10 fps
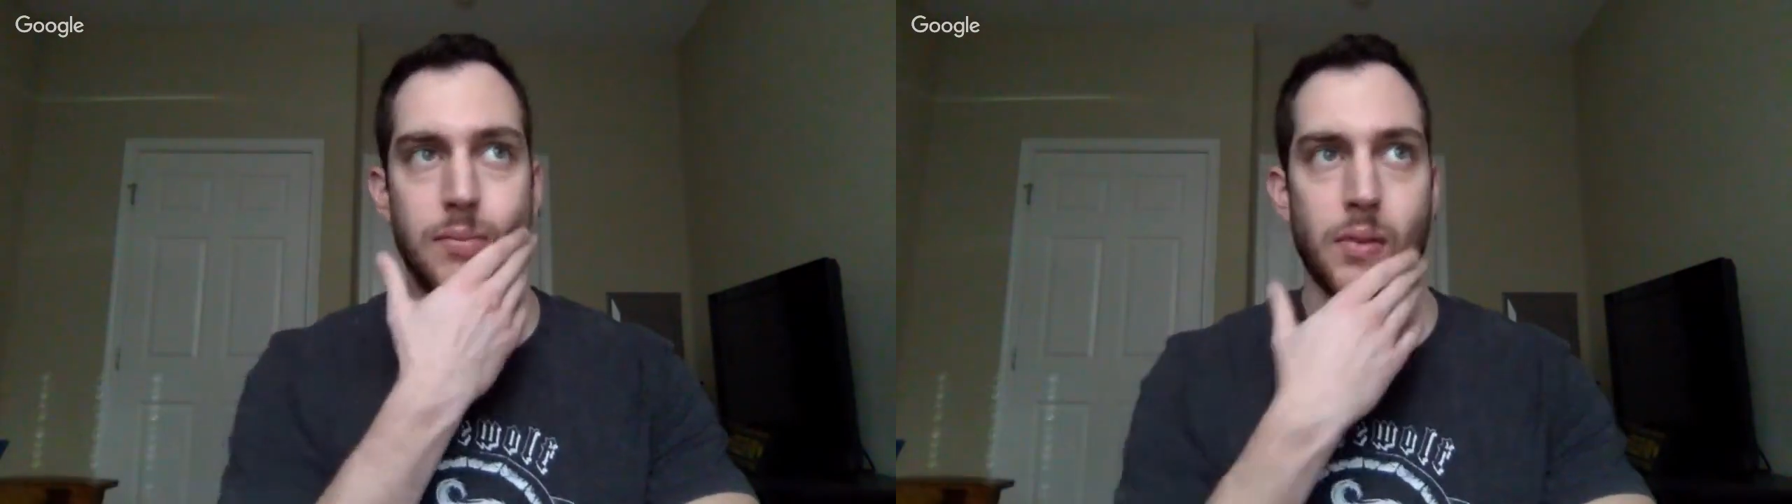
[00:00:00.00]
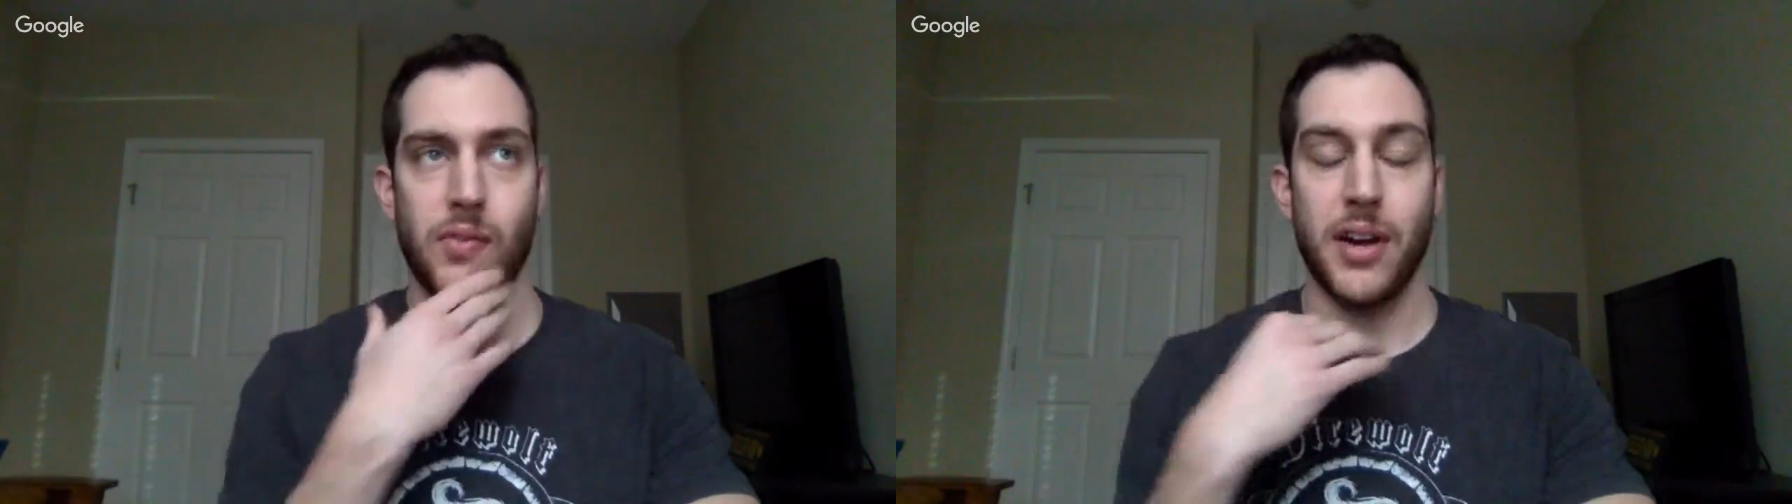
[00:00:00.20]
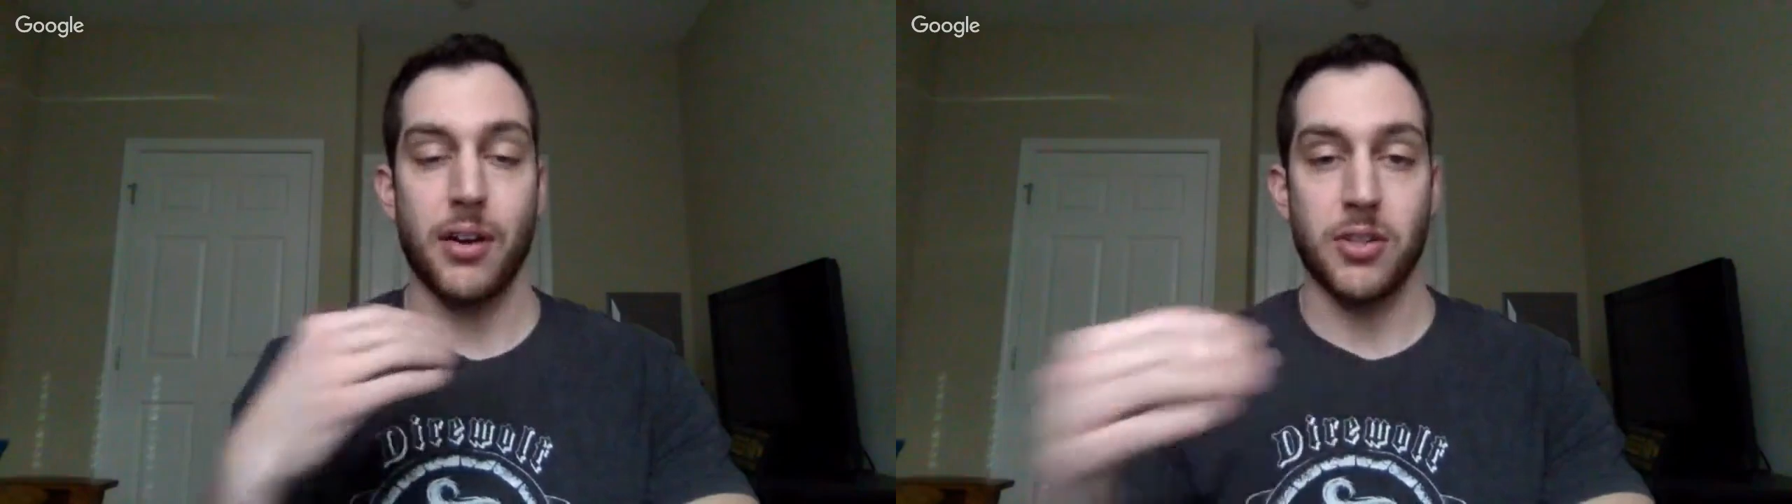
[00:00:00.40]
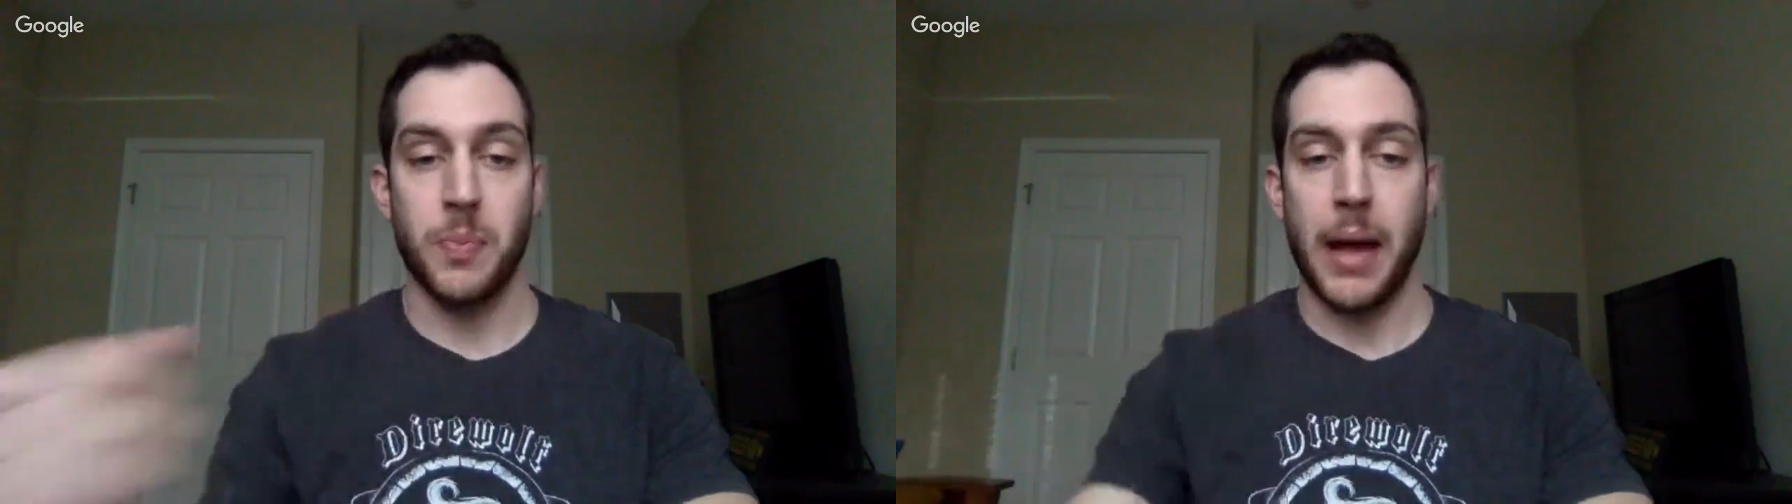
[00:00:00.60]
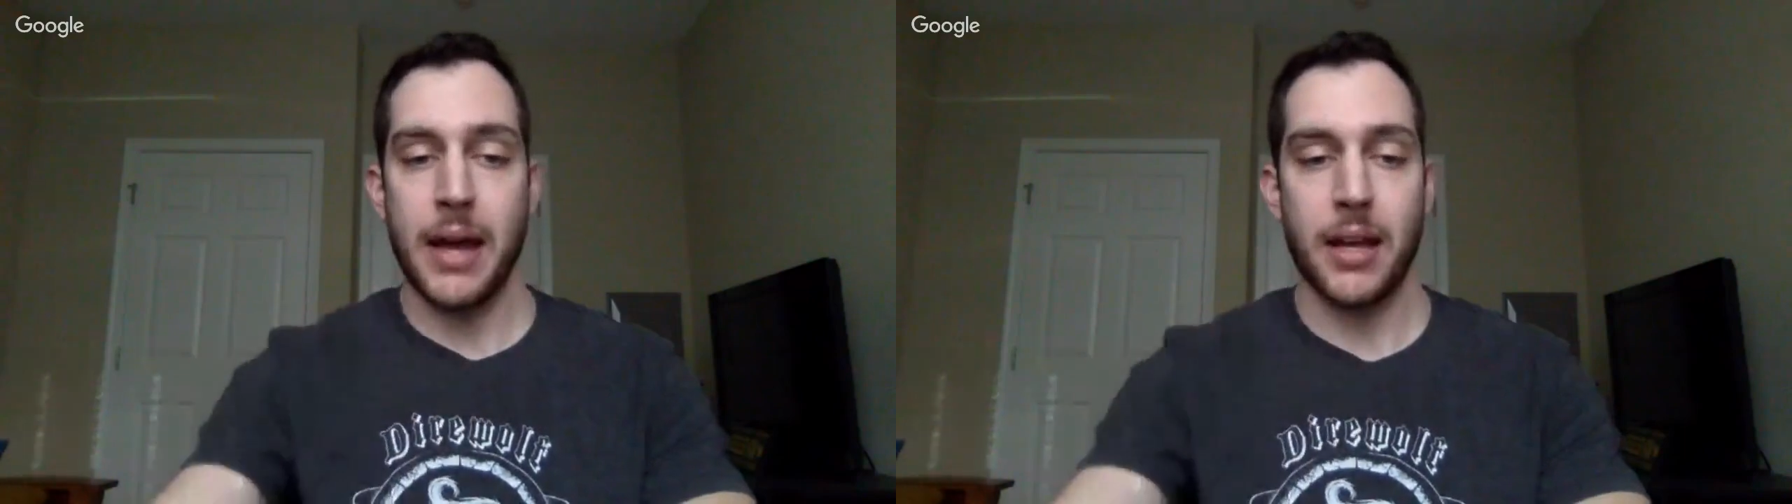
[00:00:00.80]
fight on his
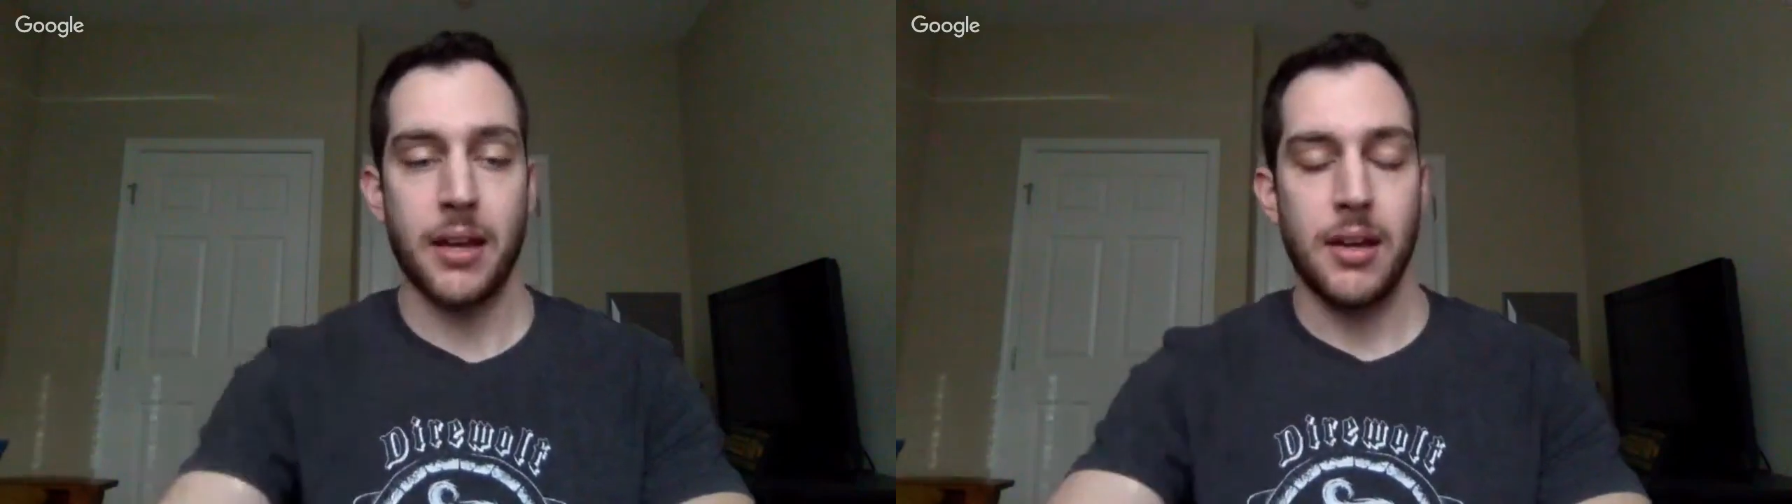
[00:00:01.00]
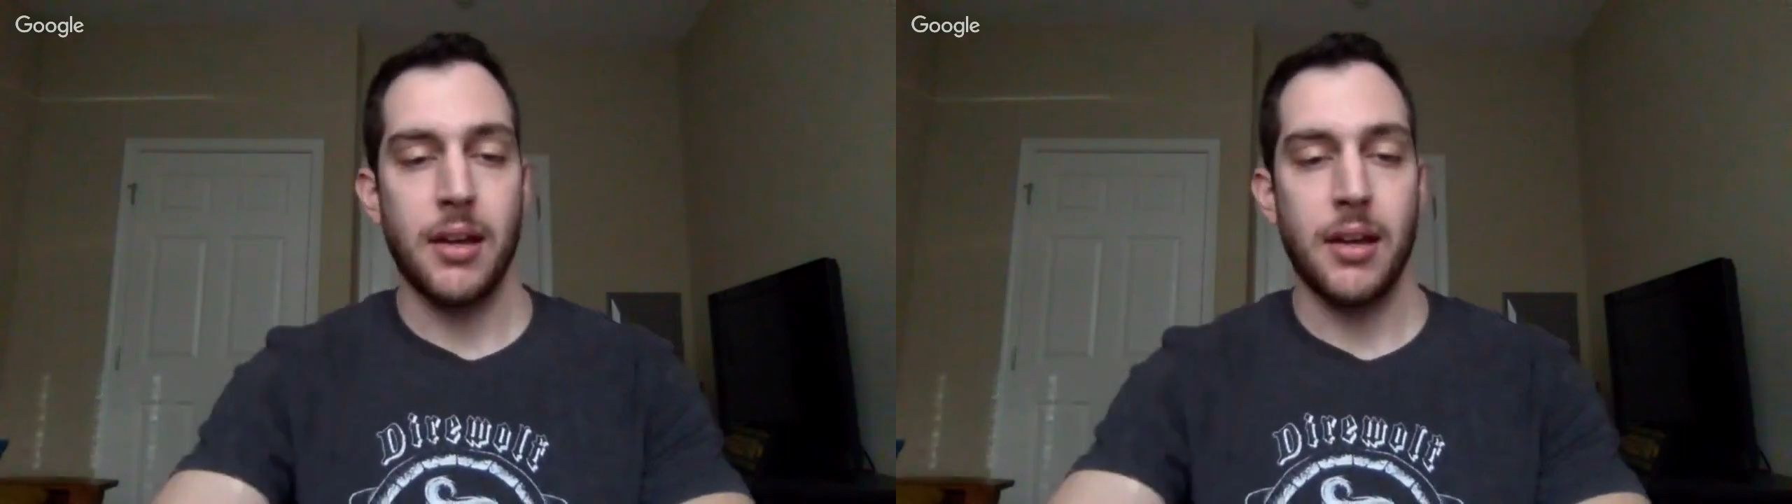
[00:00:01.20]
back,